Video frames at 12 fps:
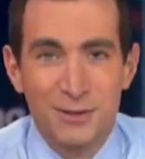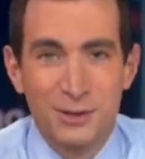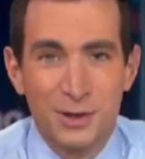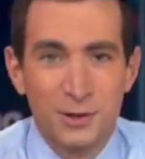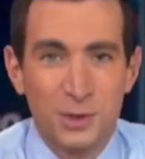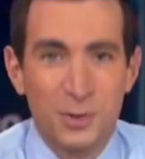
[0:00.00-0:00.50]
level
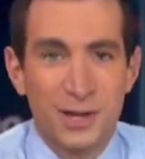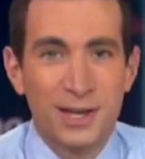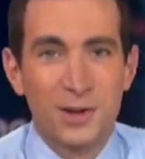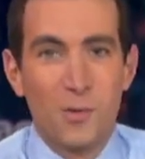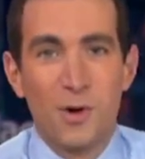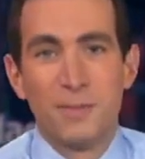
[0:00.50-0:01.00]
over the
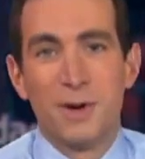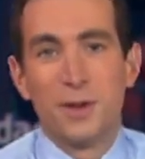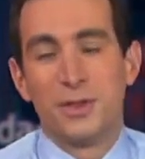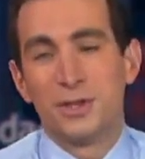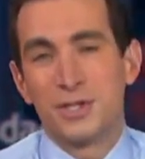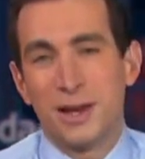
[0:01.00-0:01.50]
weekend, 1
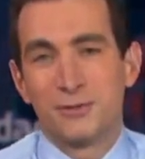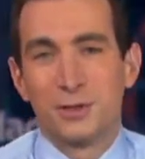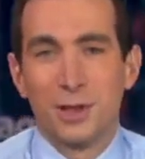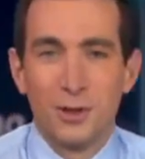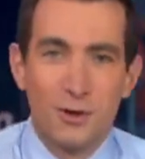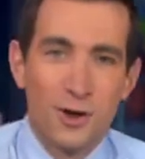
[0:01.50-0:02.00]
month this after
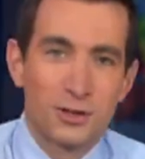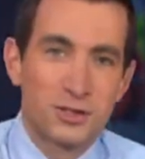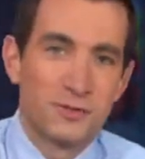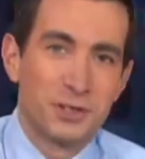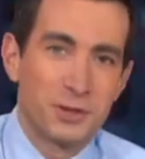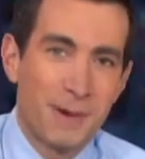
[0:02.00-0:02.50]
the launch
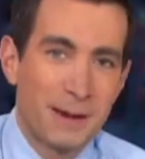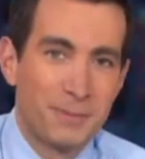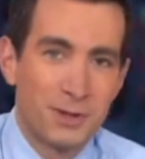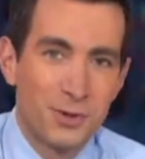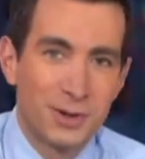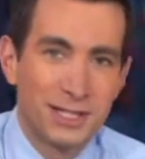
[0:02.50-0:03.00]
of the spot
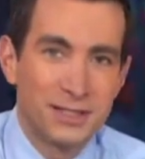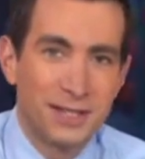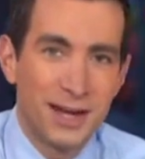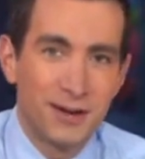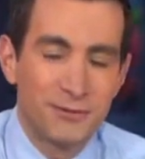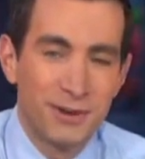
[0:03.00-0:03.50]
Bitcoin
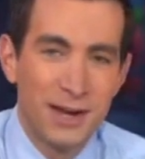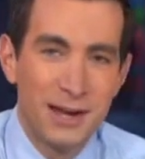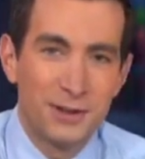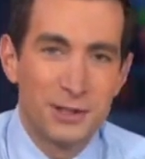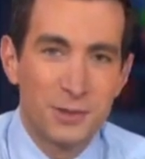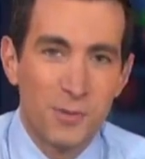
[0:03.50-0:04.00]
ETF.
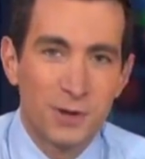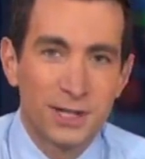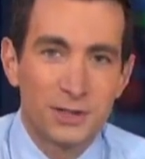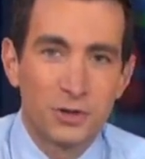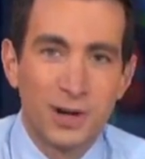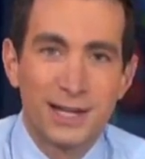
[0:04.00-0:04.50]
This
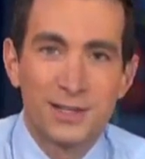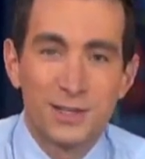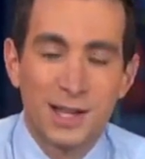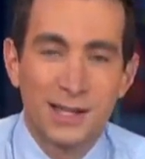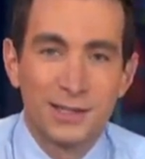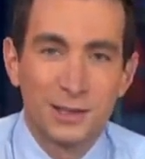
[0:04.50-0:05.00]
morning, trading
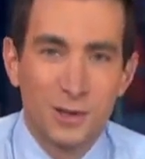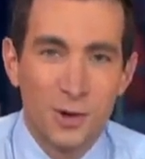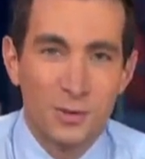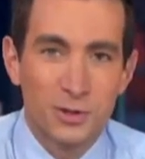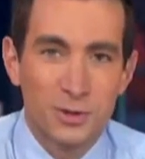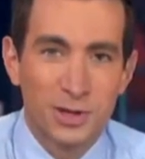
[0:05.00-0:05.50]
slightly
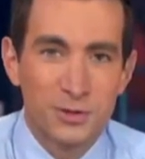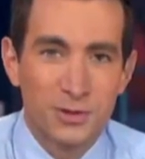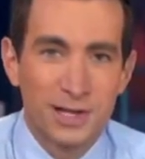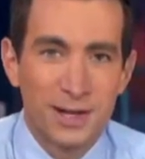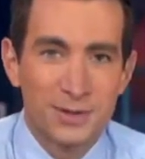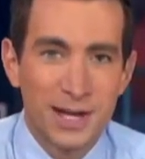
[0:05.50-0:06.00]
lower. Joining us
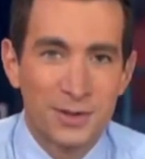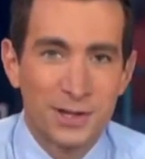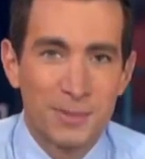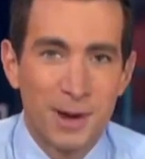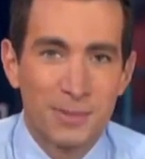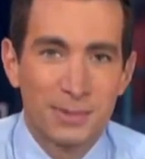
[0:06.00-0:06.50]
right now is
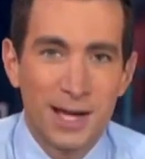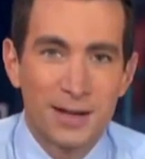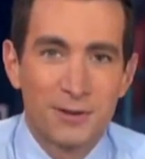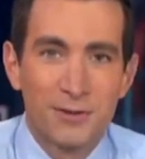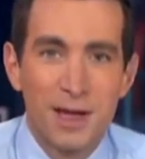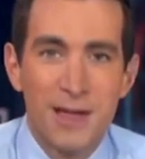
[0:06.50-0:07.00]
Anthony
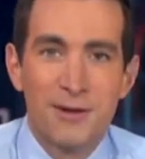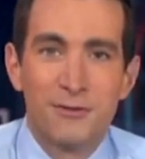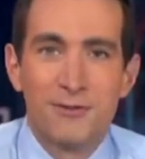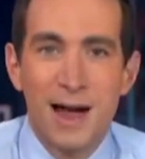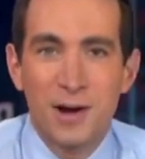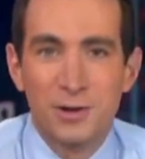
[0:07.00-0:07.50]
Pompliano,
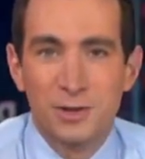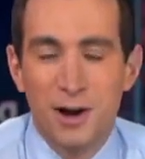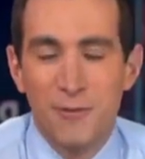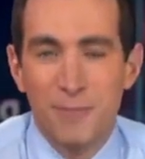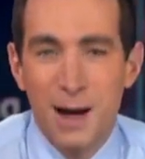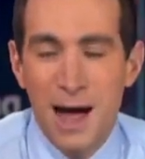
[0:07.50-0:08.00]
founder
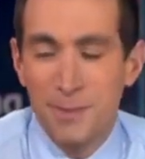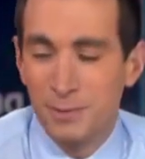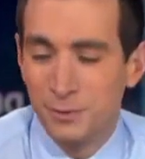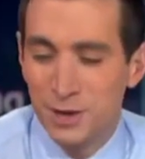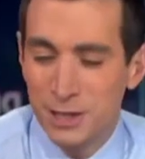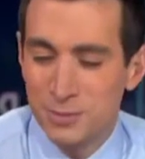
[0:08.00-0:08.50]
of Pomp
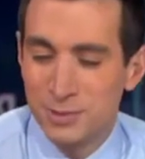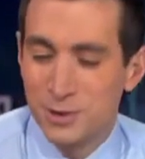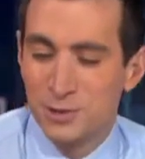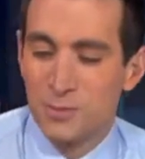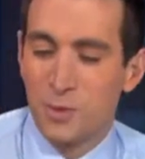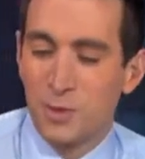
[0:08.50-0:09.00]
Investments. Good